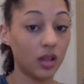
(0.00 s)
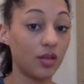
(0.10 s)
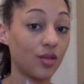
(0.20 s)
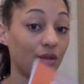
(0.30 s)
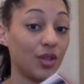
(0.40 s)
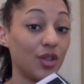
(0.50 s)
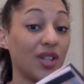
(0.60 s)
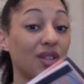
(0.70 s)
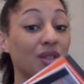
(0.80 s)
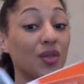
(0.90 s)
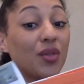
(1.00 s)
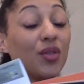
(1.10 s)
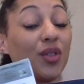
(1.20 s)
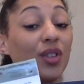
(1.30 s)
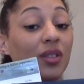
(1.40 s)
saw the dress on the
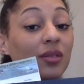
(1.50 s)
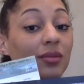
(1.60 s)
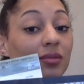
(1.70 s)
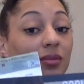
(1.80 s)
front,